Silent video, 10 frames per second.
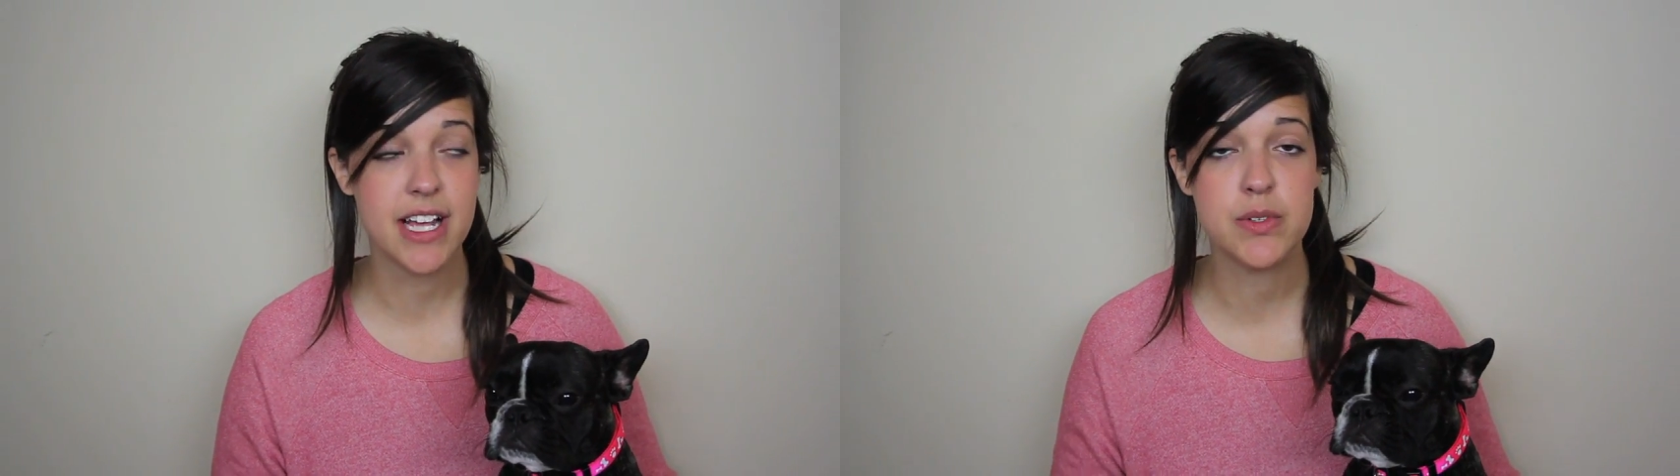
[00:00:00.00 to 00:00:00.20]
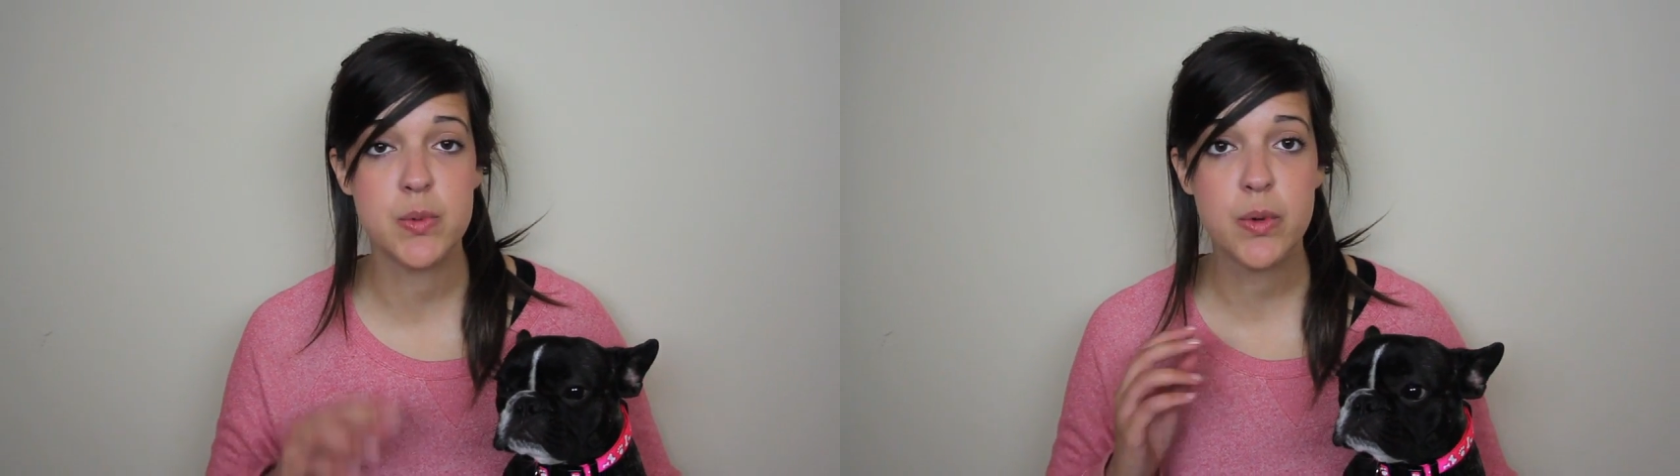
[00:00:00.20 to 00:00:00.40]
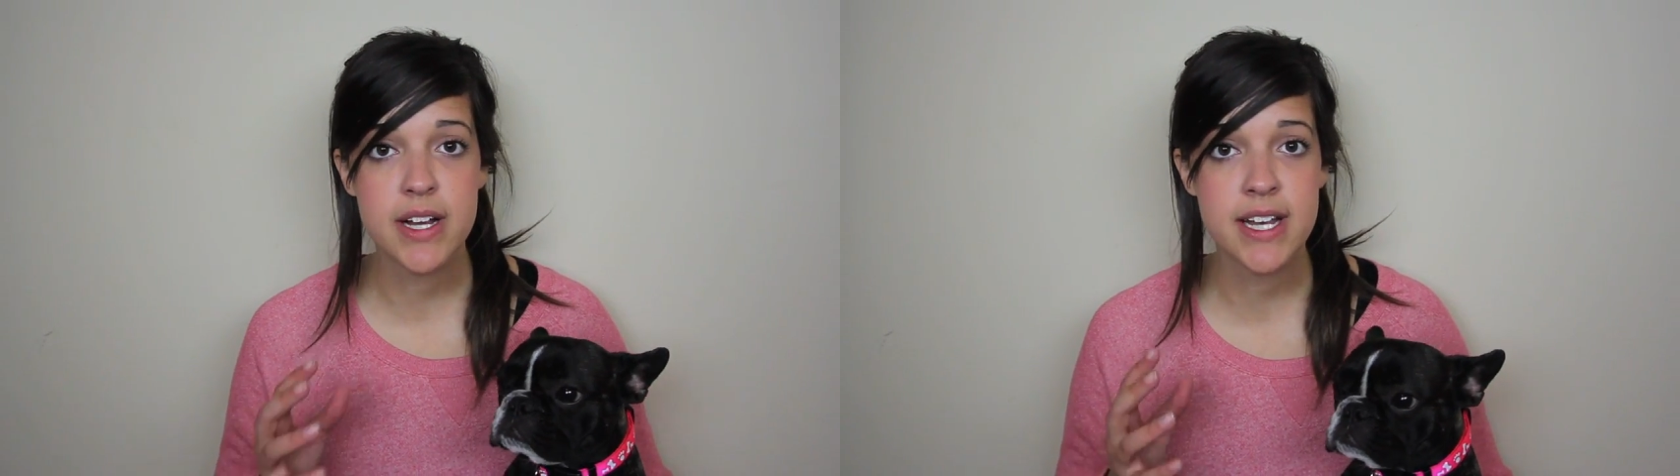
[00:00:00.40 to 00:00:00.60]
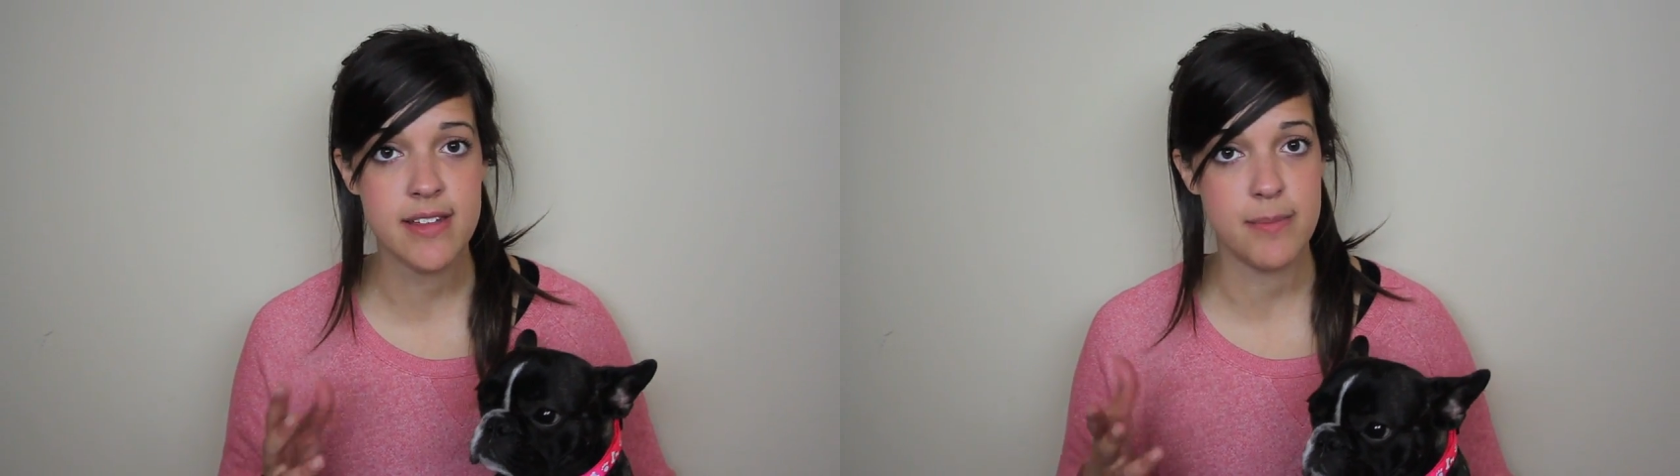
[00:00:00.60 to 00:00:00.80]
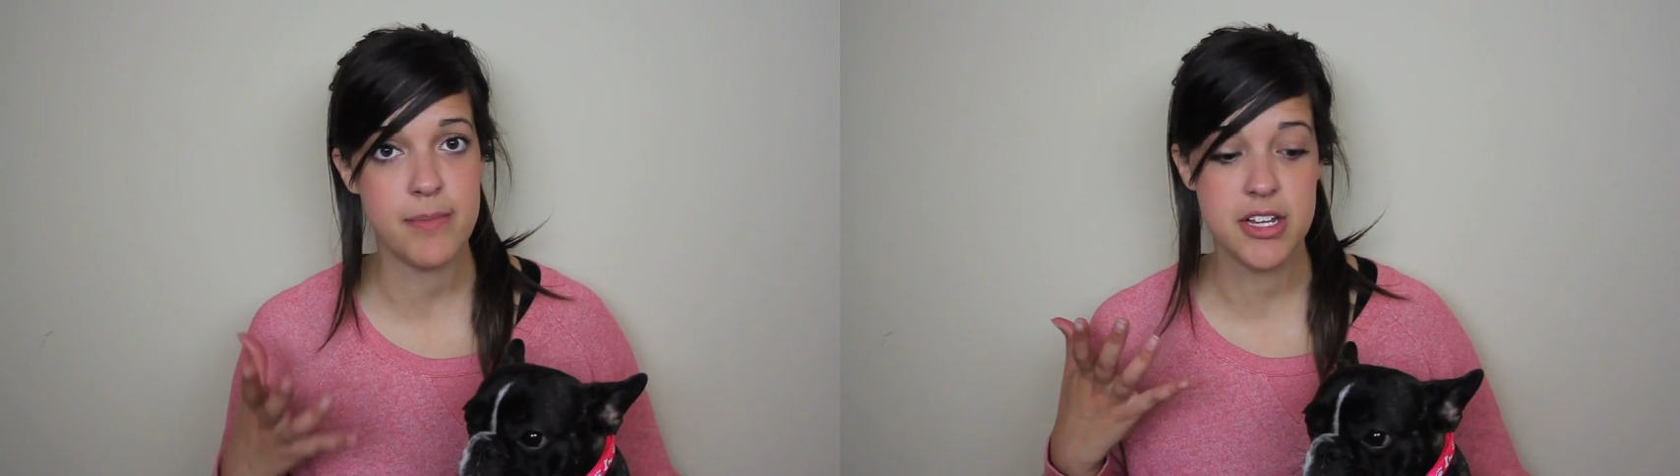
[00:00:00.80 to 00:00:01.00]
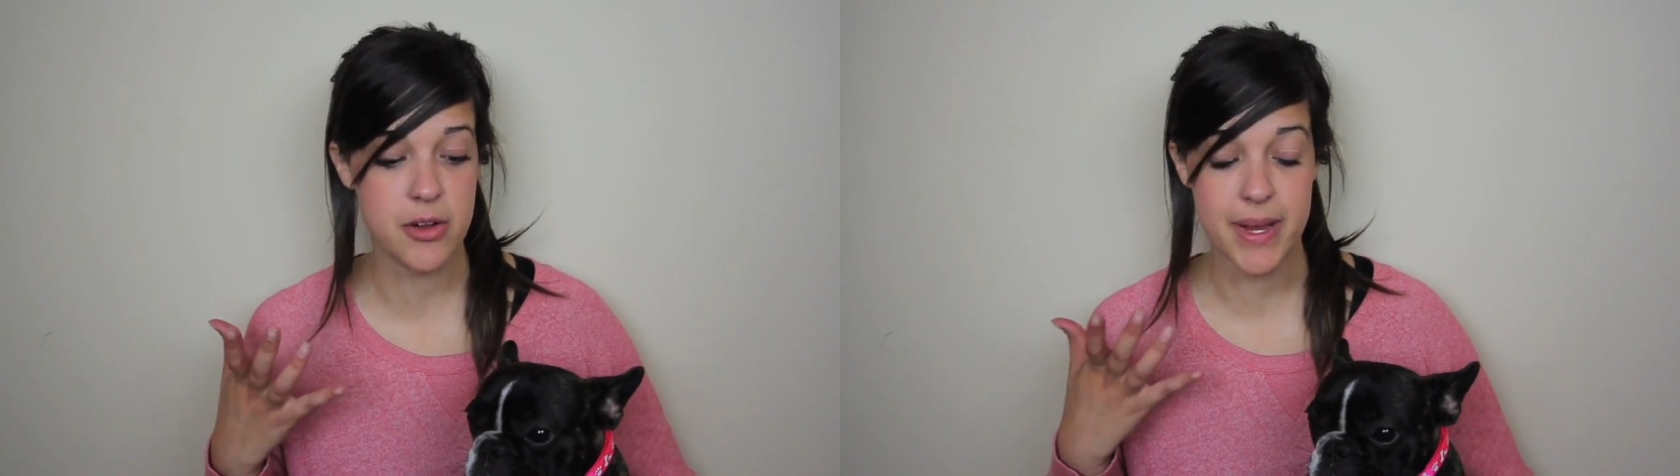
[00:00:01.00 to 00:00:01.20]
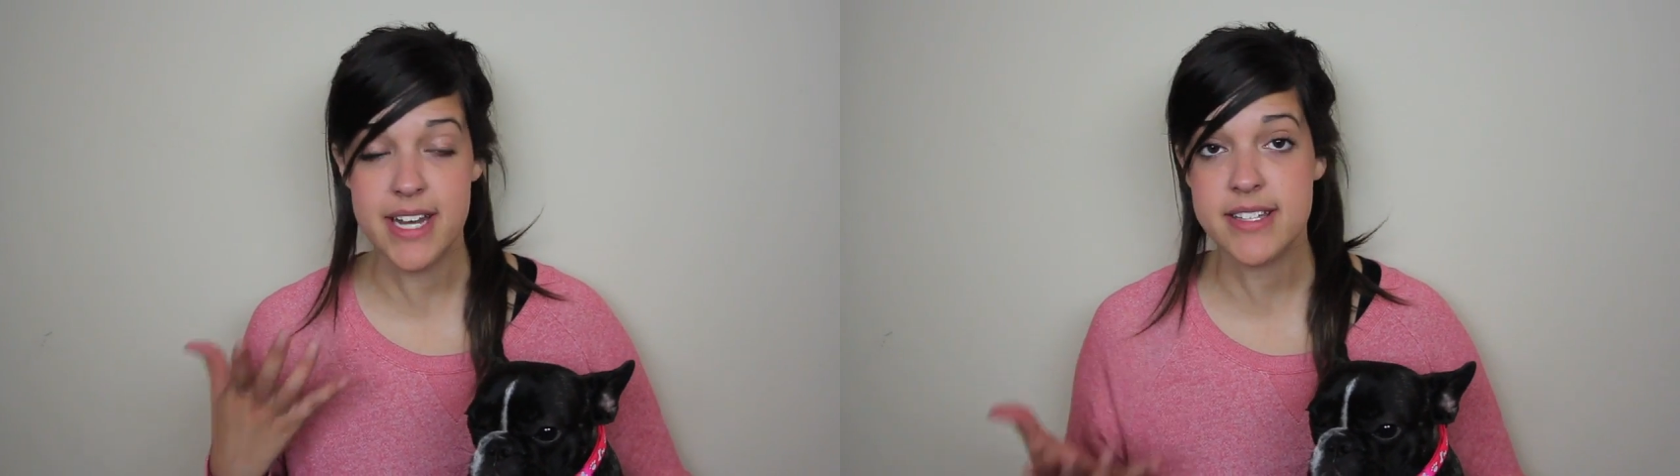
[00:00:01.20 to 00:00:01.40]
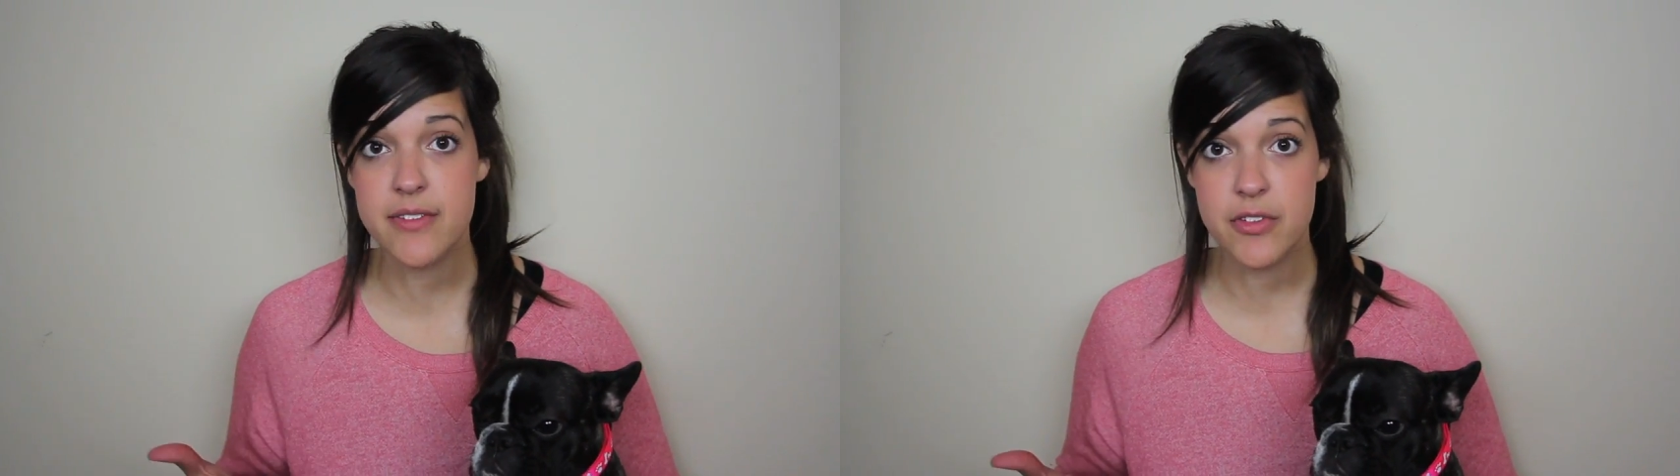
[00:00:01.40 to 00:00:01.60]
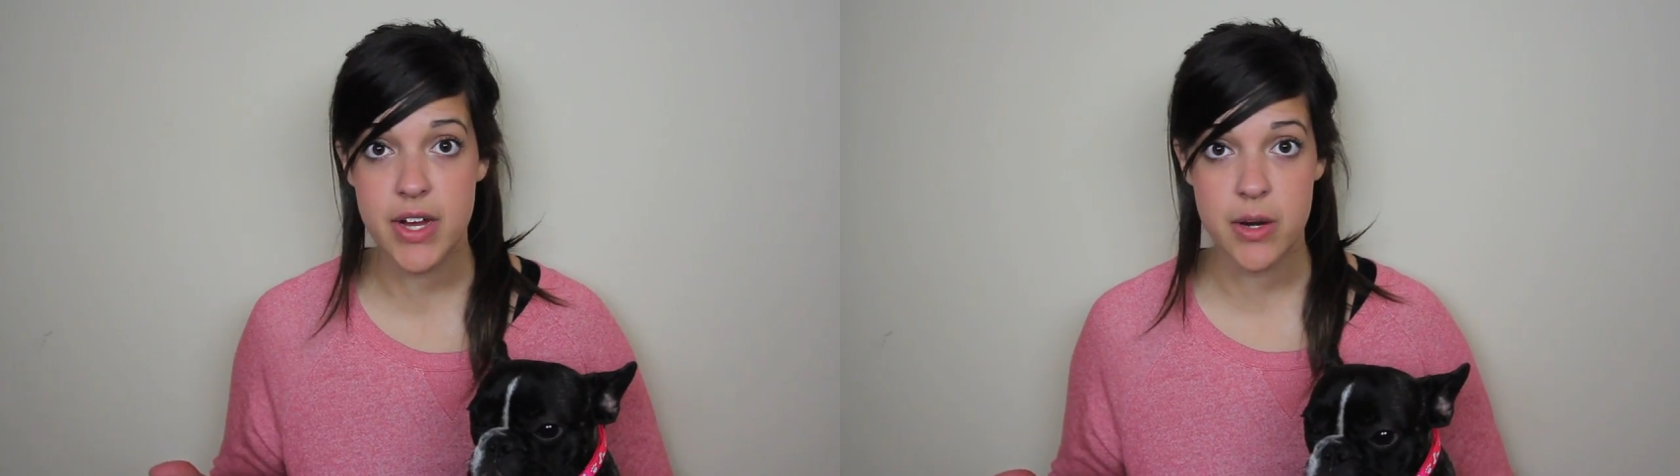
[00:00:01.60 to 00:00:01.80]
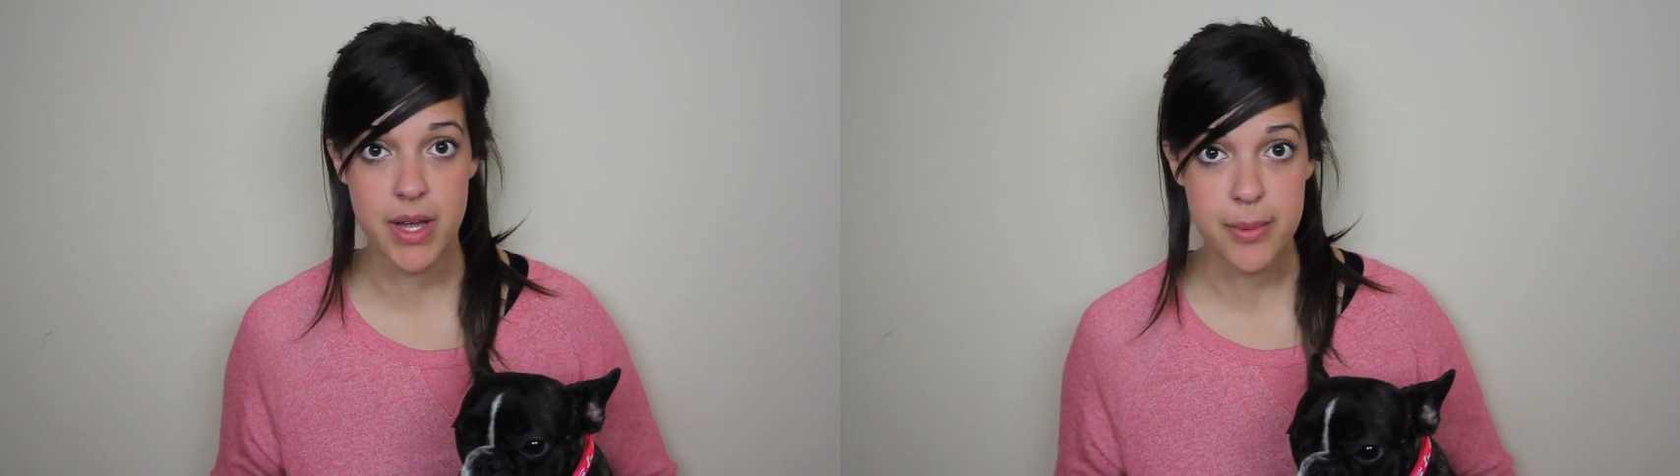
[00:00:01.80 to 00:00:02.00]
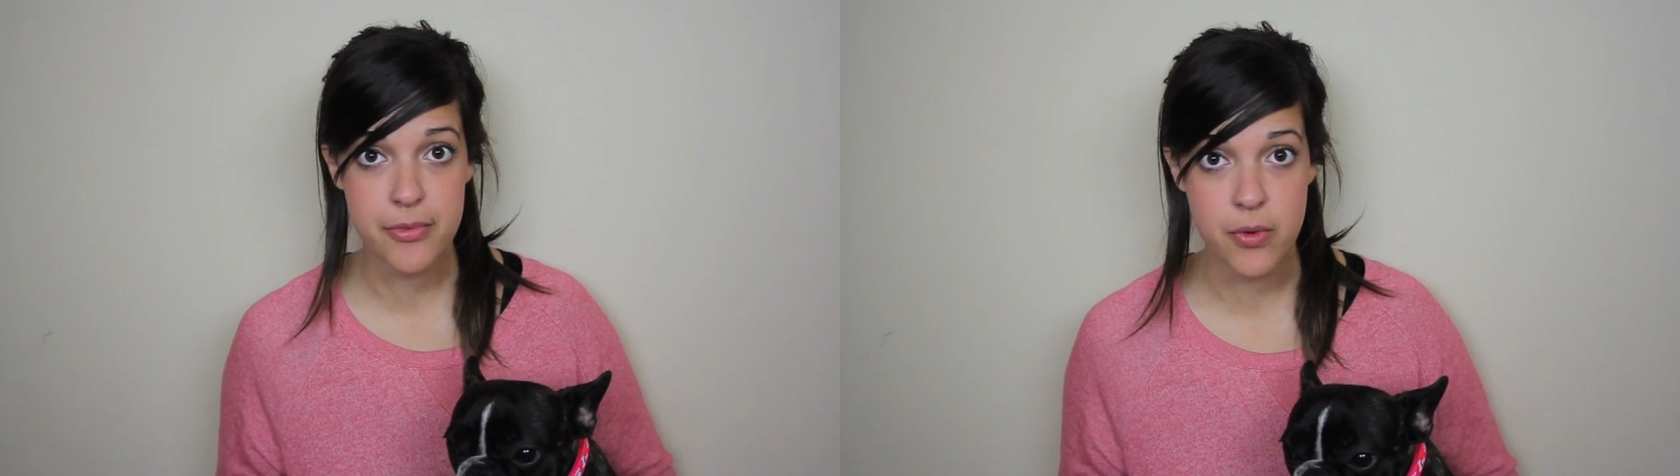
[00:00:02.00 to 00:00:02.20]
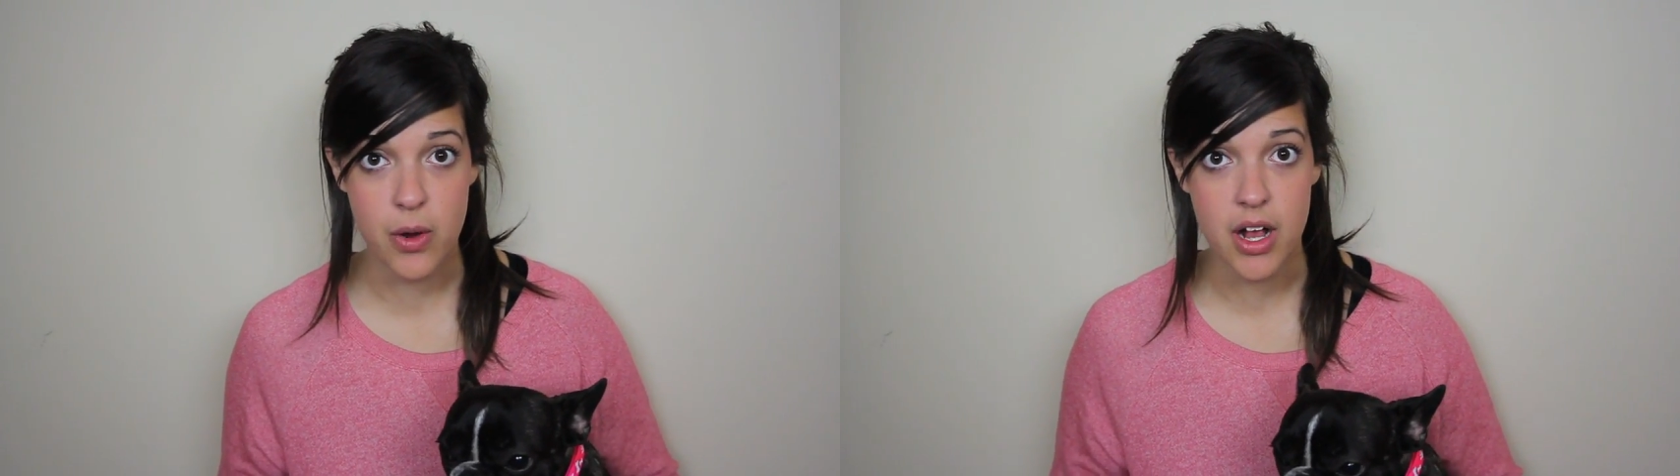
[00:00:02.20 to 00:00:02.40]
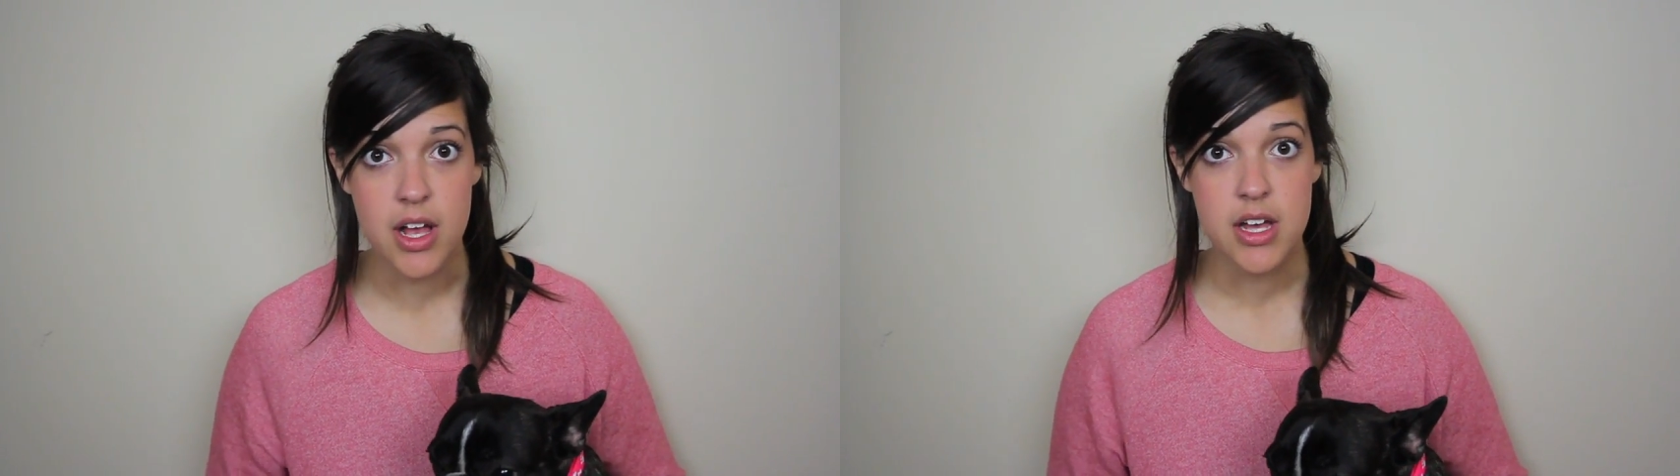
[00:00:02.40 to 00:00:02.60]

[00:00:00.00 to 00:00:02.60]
Like I was worried that, you know, Beta's never ran away before.